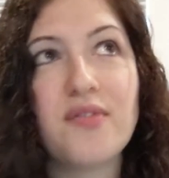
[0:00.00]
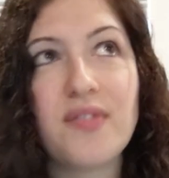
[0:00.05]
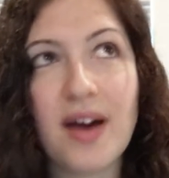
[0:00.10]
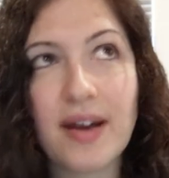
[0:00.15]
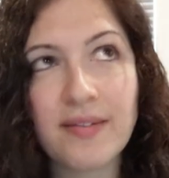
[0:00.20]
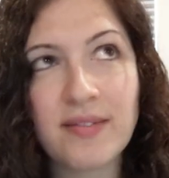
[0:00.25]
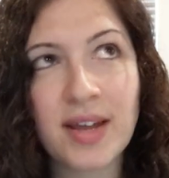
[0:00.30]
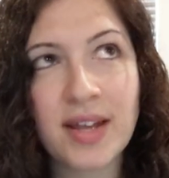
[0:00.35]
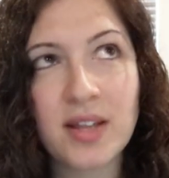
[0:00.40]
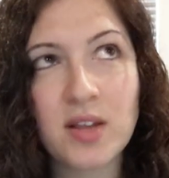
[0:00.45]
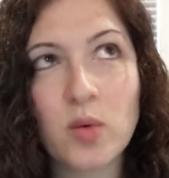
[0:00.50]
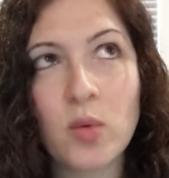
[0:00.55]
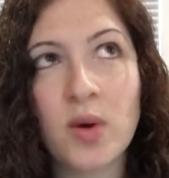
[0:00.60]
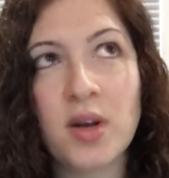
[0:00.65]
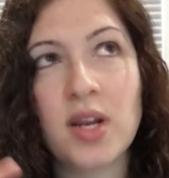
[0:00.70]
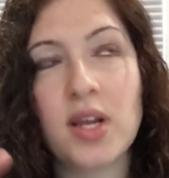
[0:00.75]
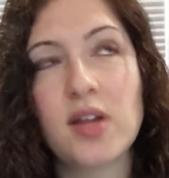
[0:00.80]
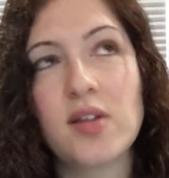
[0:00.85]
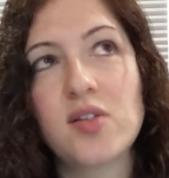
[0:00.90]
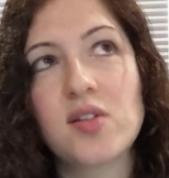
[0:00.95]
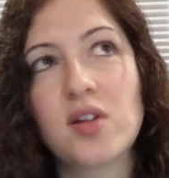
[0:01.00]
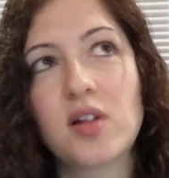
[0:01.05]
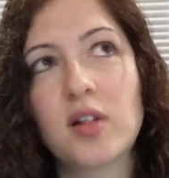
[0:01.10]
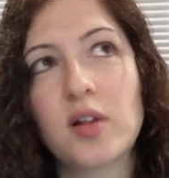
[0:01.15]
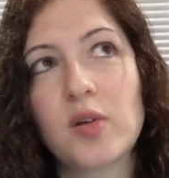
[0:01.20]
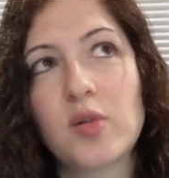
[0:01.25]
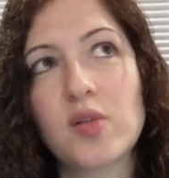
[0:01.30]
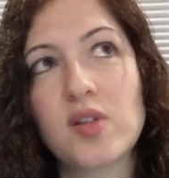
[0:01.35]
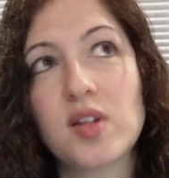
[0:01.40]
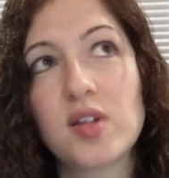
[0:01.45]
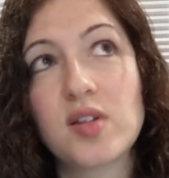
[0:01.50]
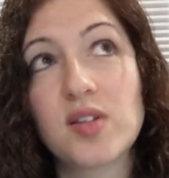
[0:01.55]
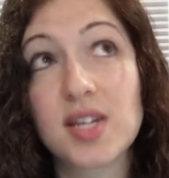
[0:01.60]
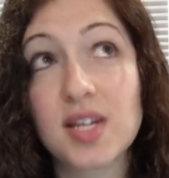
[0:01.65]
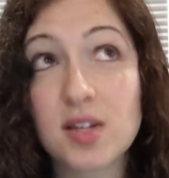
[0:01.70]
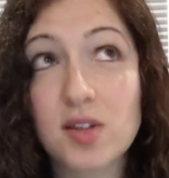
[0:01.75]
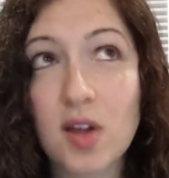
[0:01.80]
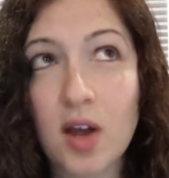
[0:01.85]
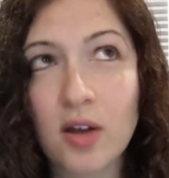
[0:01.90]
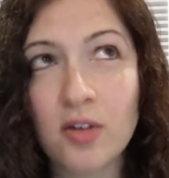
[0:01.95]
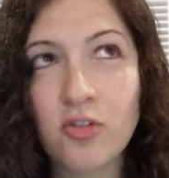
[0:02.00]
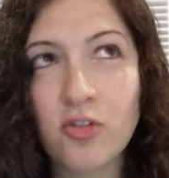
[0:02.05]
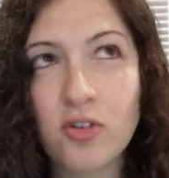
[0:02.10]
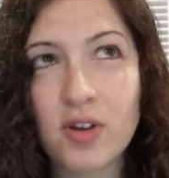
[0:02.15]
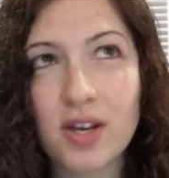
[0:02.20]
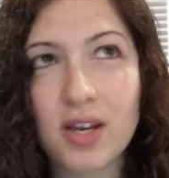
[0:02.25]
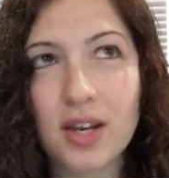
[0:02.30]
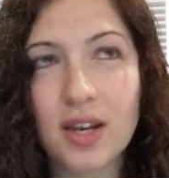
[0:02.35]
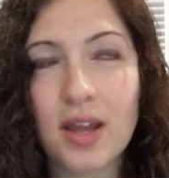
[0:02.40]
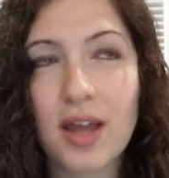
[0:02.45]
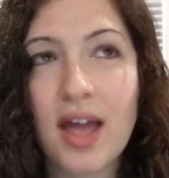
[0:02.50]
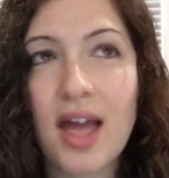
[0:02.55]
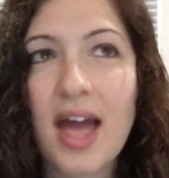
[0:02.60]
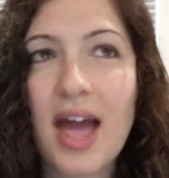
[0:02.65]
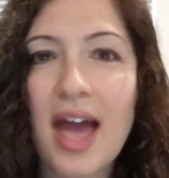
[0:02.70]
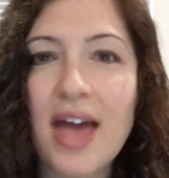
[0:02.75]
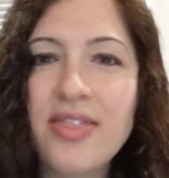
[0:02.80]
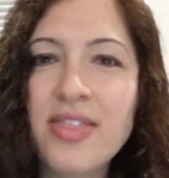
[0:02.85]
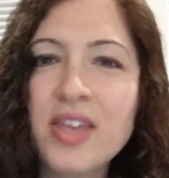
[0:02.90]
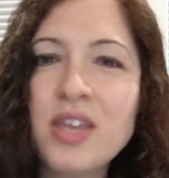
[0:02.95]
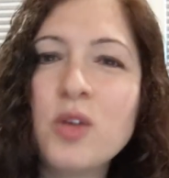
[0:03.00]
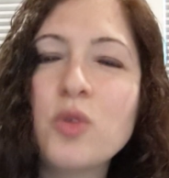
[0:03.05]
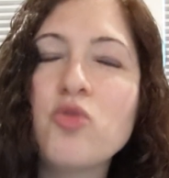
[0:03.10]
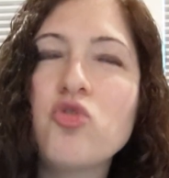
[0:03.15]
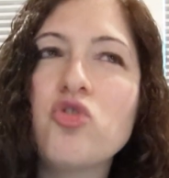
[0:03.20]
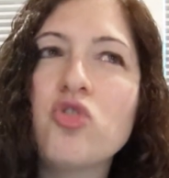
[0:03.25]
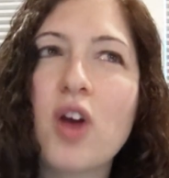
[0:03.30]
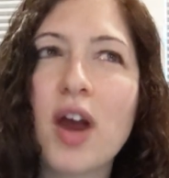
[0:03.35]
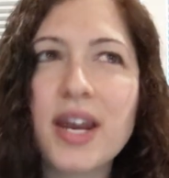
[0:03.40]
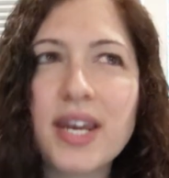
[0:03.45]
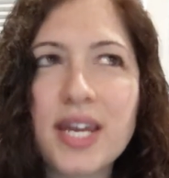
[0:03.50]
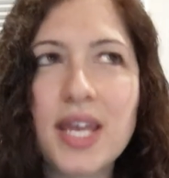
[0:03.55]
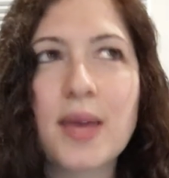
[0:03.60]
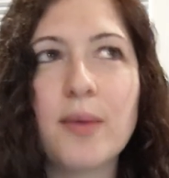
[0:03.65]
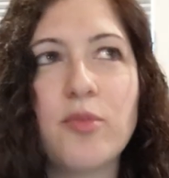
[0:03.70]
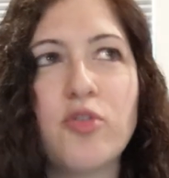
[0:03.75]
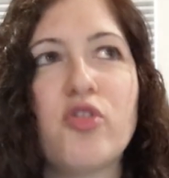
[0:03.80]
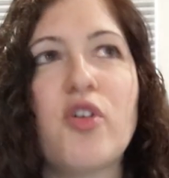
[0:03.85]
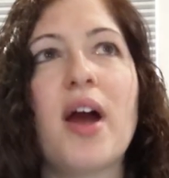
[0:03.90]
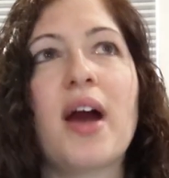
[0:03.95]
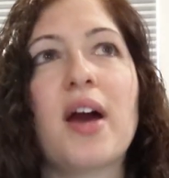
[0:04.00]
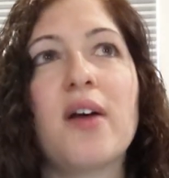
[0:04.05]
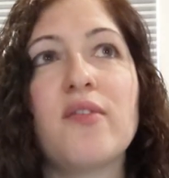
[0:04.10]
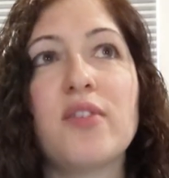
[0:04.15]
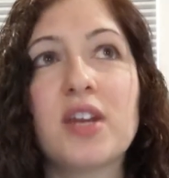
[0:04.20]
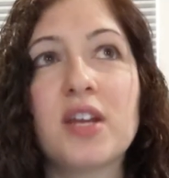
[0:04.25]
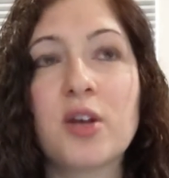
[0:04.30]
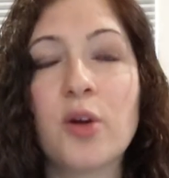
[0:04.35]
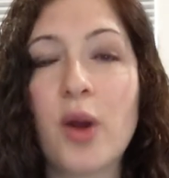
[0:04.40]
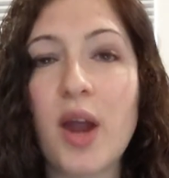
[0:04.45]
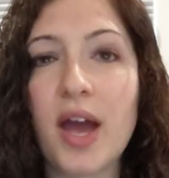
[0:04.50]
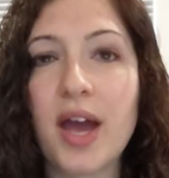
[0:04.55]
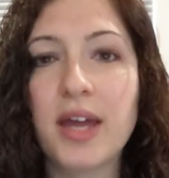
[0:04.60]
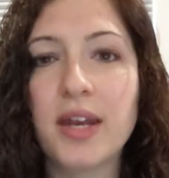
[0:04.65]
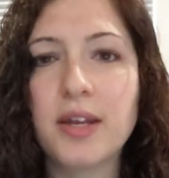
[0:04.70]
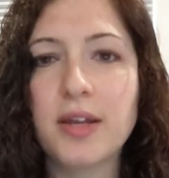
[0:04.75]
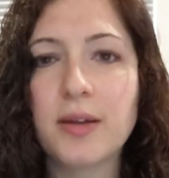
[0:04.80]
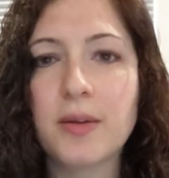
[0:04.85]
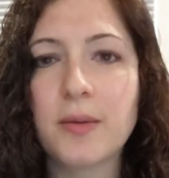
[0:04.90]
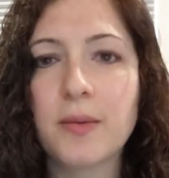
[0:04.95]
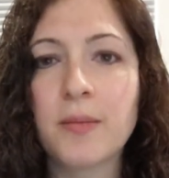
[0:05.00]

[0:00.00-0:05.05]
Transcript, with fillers: five ninety-one is close to six hundred, and then you try to keep track of it in your head.